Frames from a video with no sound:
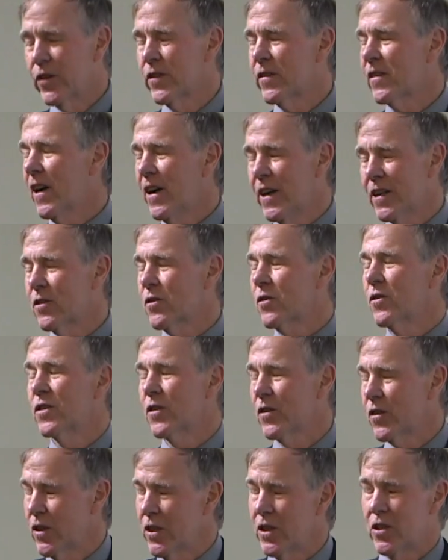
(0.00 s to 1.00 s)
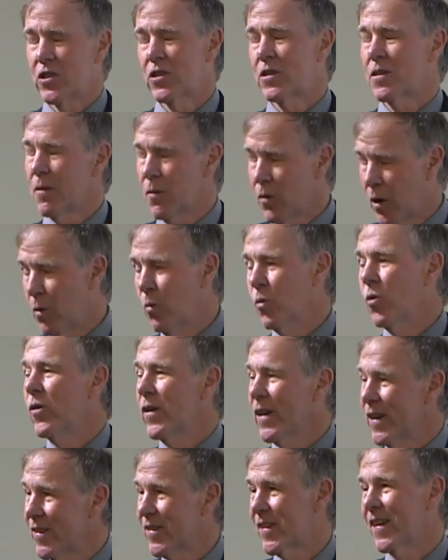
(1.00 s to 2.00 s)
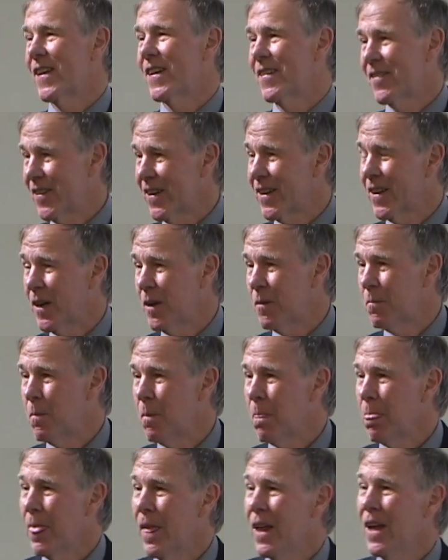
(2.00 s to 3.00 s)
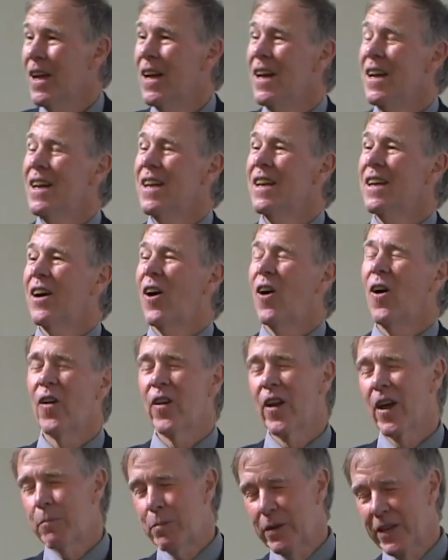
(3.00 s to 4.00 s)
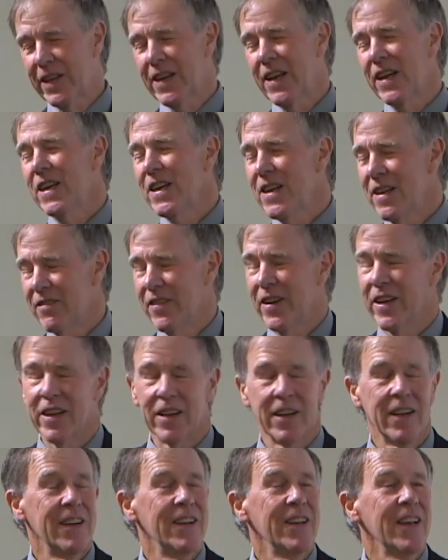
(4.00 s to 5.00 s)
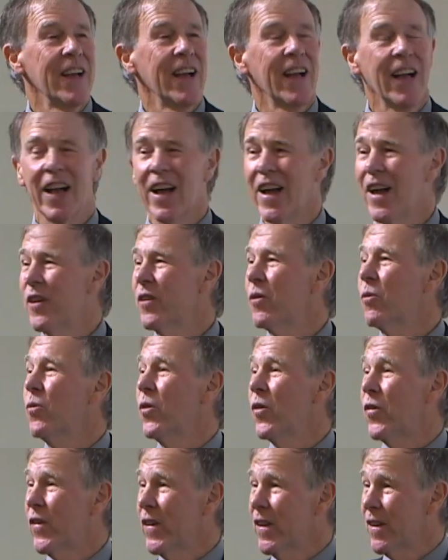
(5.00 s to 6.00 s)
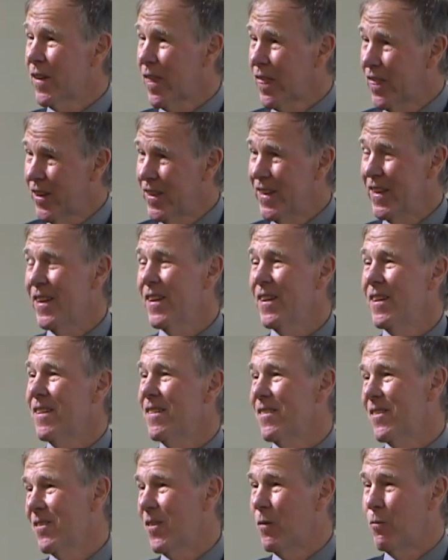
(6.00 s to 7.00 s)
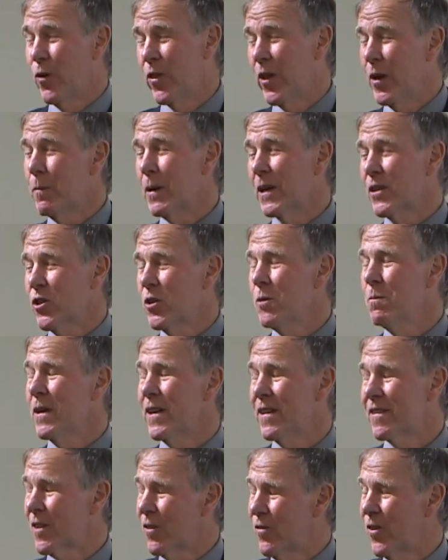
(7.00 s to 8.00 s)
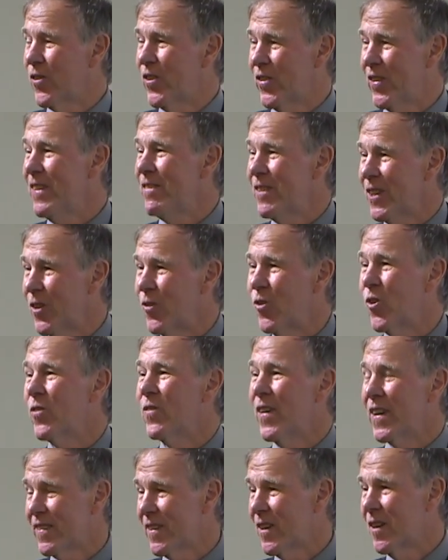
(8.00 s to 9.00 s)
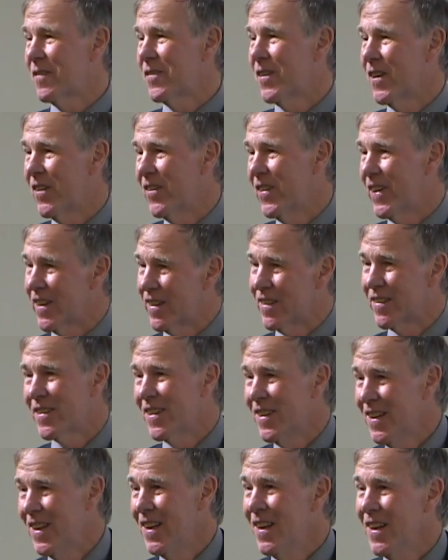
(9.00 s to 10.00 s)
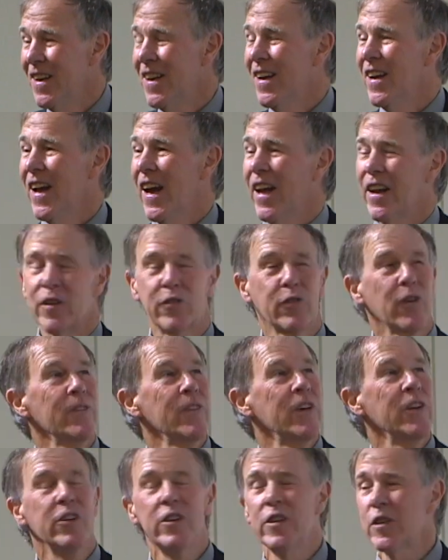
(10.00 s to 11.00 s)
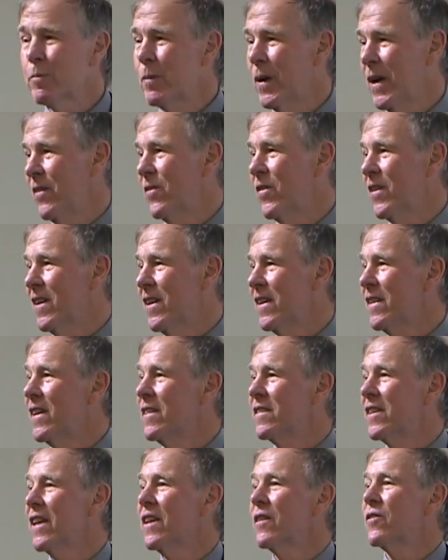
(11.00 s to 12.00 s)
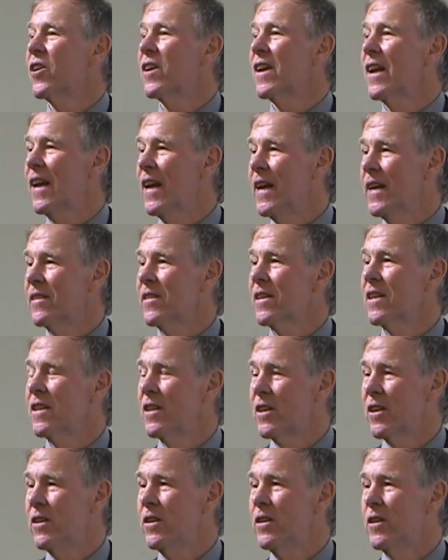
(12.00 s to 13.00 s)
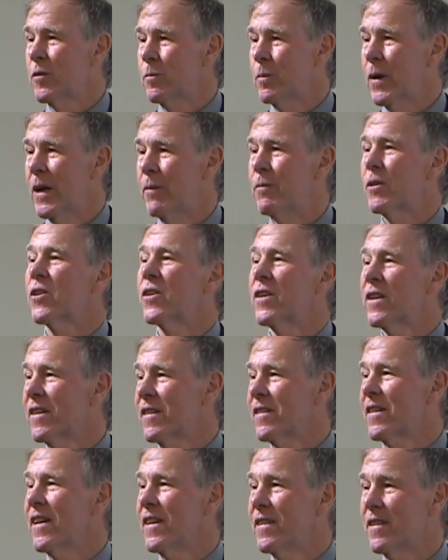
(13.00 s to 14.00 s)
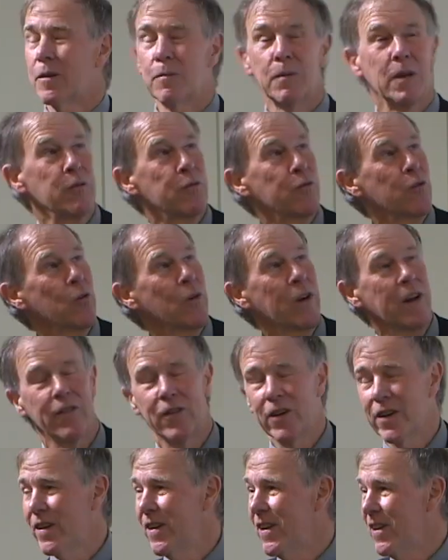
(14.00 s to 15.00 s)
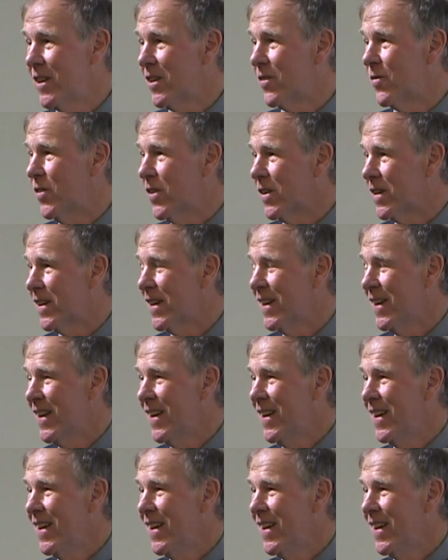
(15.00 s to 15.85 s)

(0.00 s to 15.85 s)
science research award in South Africa on that particular evening. And within 30, within about two minutes of receiving the award, my cell phone rings. And it's from the newspaper. And they say they've got a letter in the newspaper criticizing me for what I've written in this book.